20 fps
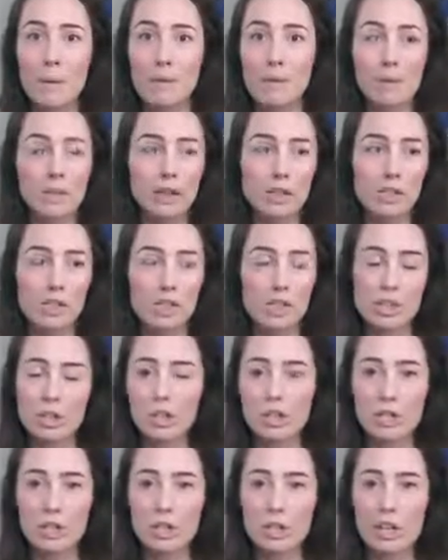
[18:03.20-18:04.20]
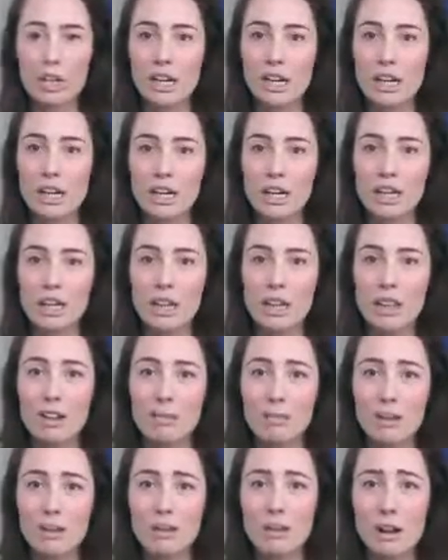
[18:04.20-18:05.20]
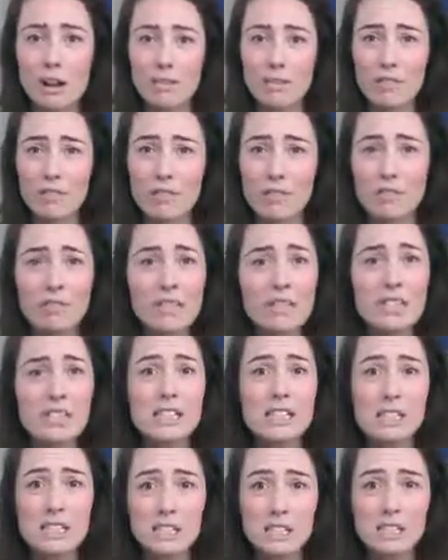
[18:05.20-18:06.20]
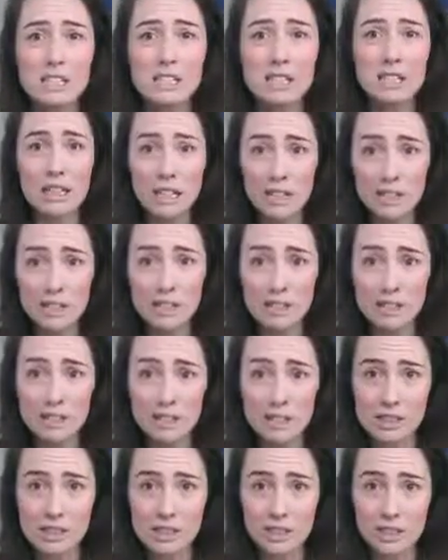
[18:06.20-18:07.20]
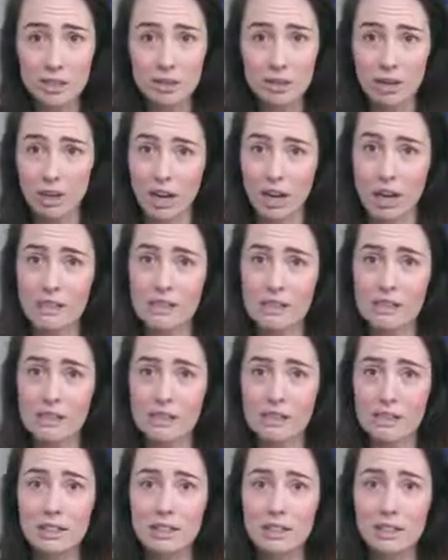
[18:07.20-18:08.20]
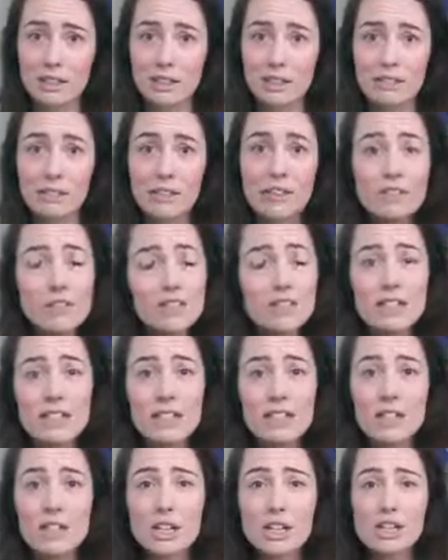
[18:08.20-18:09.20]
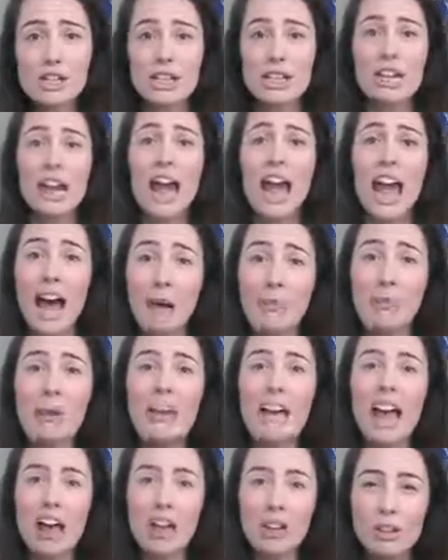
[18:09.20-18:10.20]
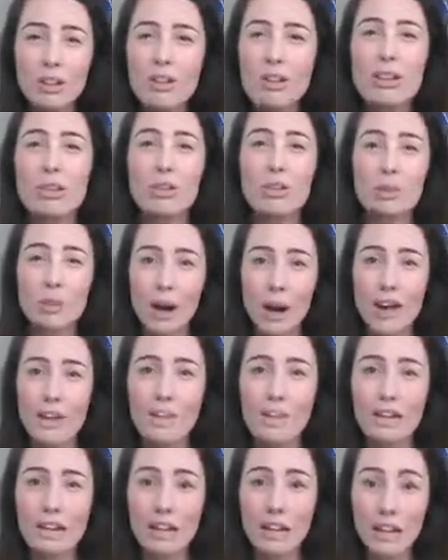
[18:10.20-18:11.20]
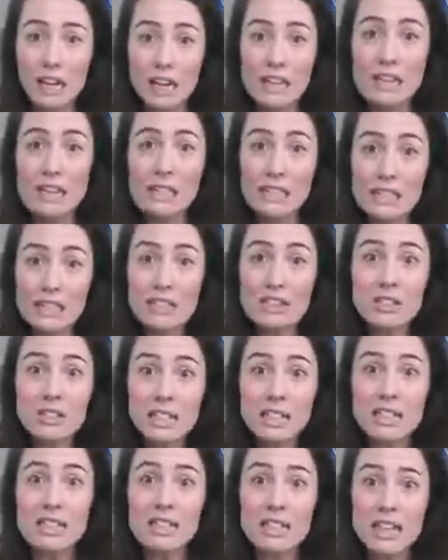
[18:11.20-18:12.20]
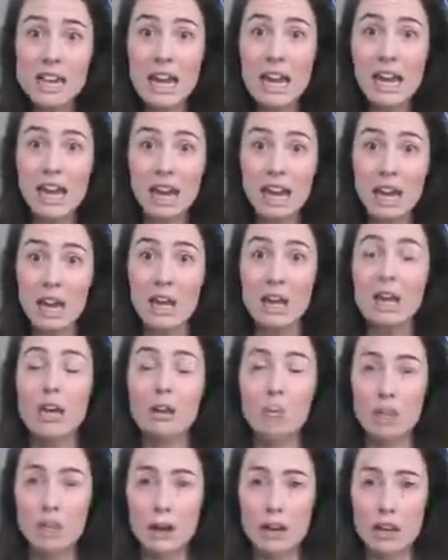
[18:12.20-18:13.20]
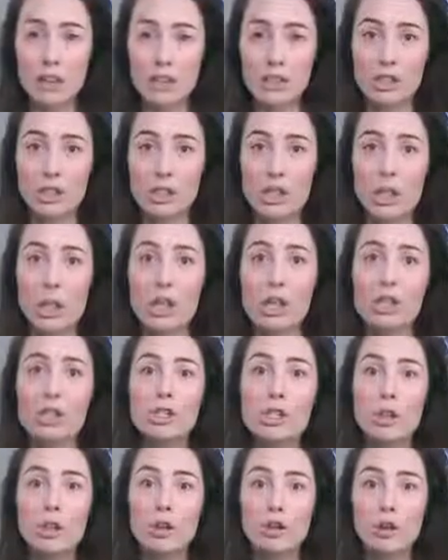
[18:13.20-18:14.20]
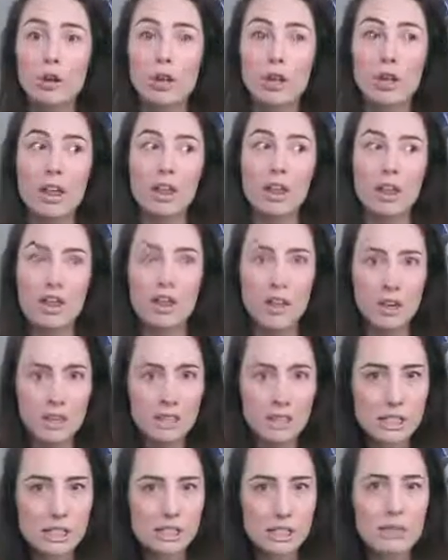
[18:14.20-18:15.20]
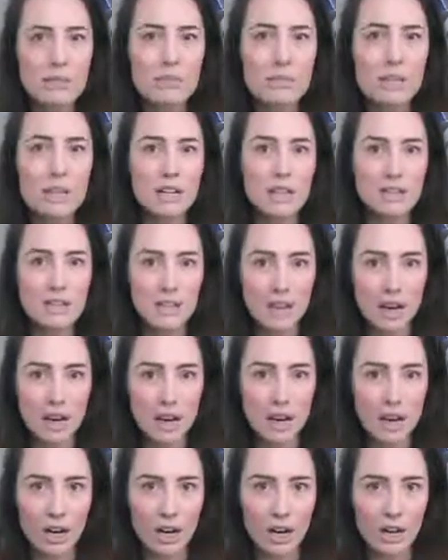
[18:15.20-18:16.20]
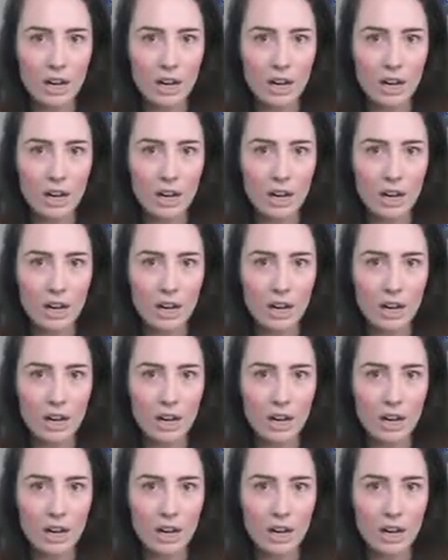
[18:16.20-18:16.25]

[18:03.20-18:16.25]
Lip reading: Like, I just interviewed a lady yesterday. They've been married 56 years, you guys. 56 years in a happy, healthy, thriving, still to this day, marriage. So there's something there.